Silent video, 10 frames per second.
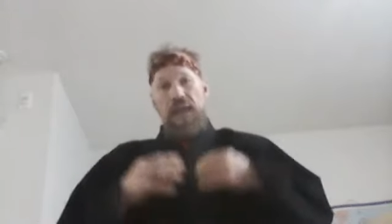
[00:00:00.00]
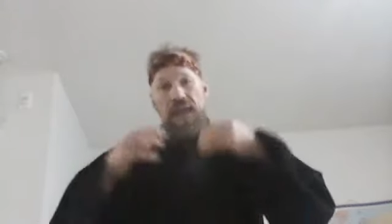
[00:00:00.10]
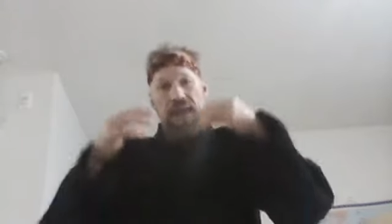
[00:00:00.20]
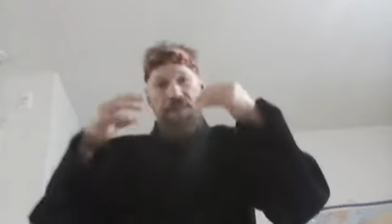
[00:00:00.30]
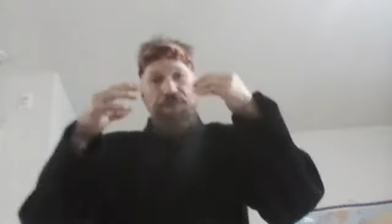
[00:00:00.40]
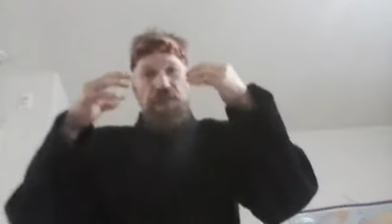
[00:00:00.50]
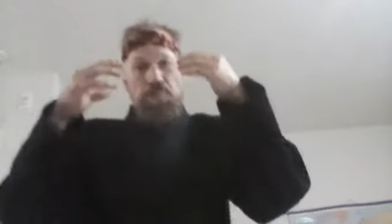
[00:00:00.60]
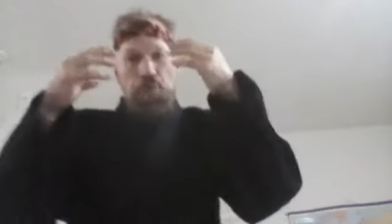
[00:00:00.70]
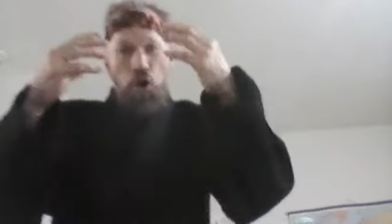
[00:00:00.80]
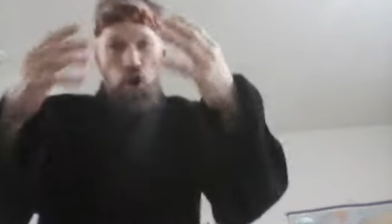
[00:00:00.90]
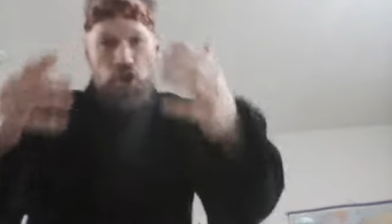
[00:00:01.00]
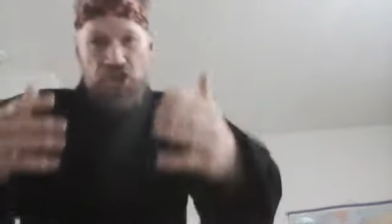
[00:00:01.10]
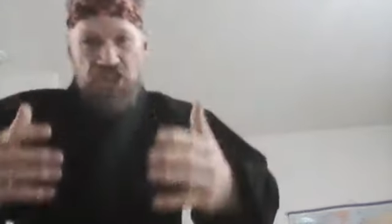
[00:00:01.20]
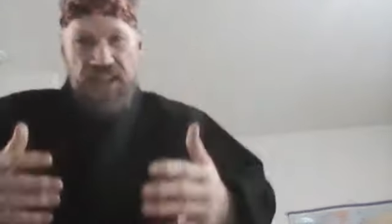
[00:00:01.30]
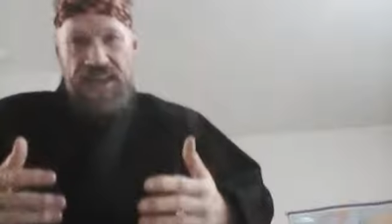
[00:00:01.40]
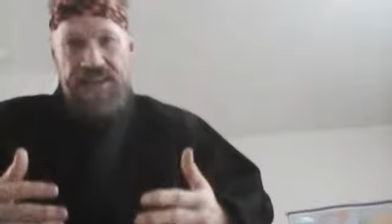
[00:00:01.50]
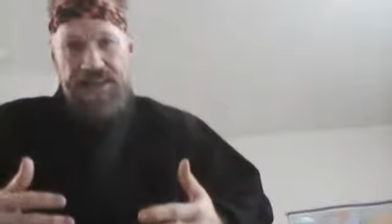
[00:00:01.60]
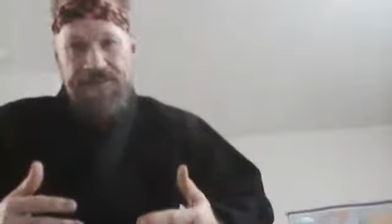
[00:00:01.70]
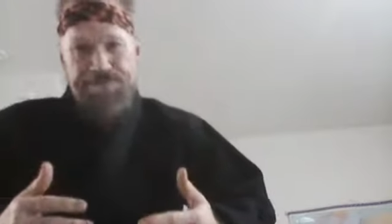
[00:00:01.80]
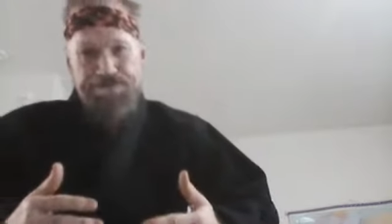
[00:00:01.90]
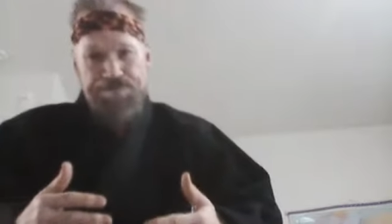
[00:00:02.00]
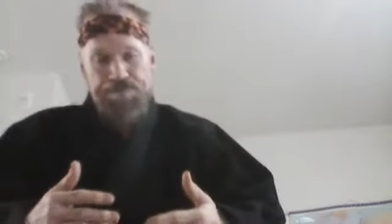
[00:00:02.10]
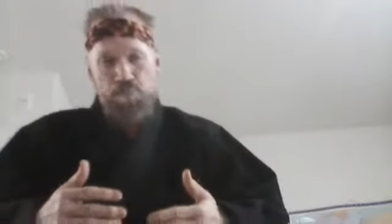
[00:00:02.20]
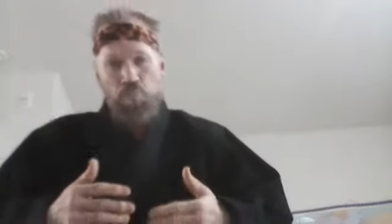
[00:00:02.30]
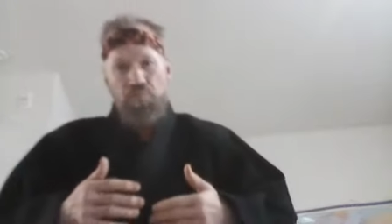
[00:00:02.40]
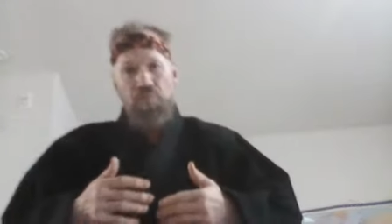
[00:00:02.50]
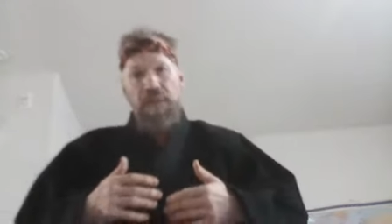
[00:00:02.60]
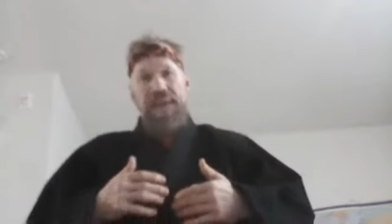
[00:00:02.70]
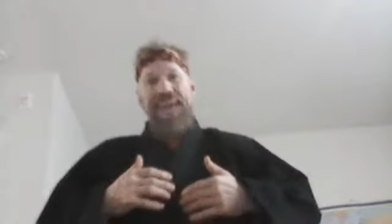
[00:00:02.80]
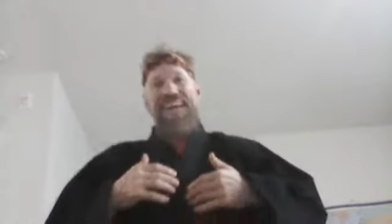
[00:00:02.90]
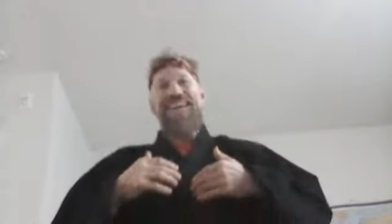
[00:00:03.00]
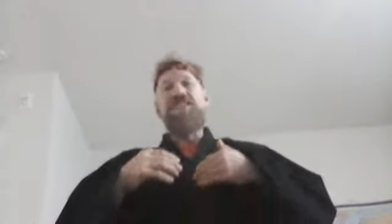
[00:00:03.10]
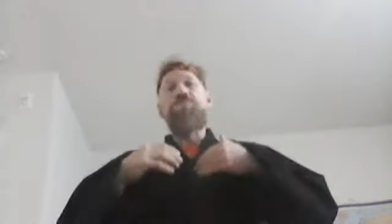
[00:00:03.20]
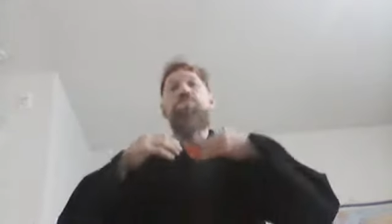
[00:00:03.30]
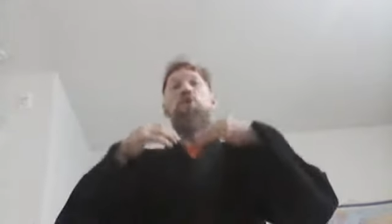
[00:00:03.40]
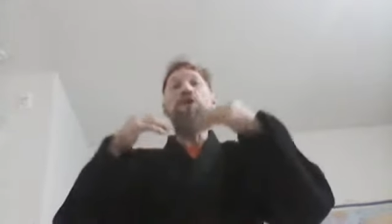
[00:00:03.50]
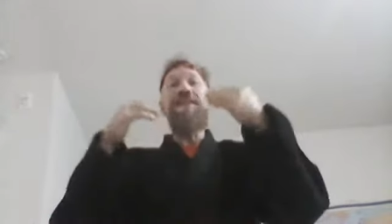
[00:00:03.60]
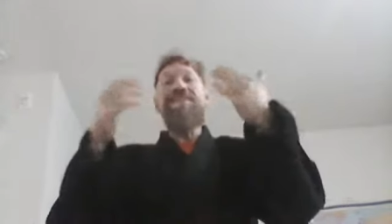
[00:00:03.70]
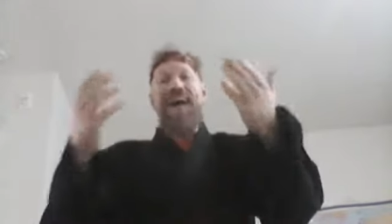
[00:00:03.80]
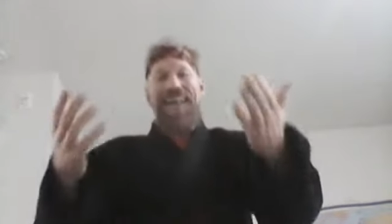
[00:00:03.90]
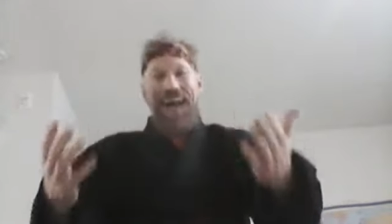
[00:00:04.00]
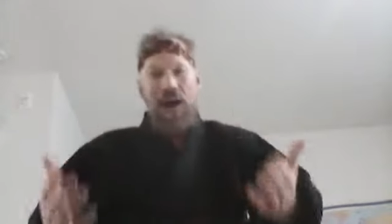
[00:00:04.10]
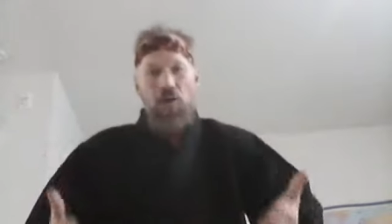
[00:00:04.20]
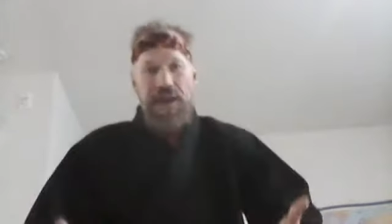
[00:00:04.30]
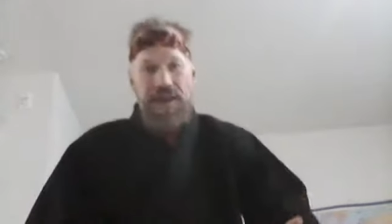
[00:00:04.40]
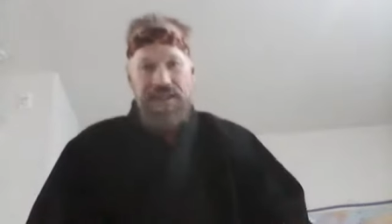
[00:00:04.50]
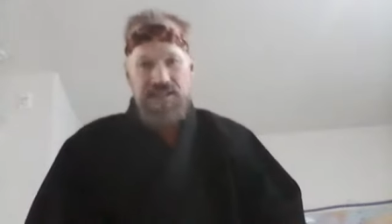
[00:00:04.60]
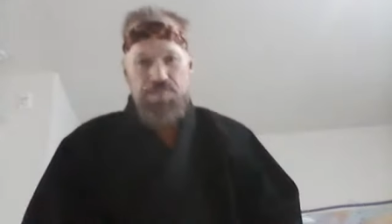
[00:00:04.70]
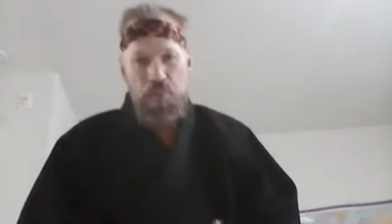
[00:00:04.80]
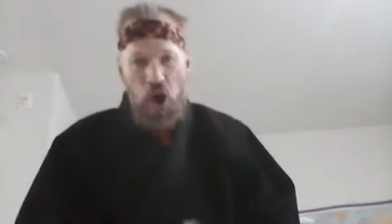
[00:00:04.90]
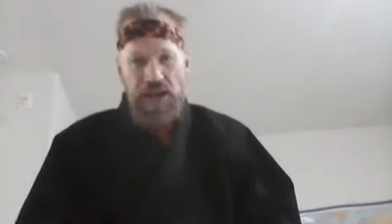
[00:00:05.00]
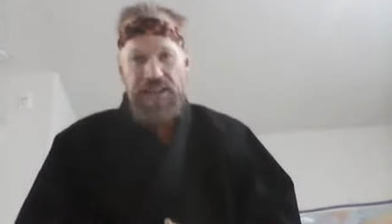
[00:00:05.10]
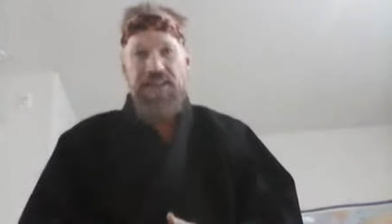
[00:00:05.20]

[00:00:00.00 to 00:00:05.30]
If the person is putting that out in his body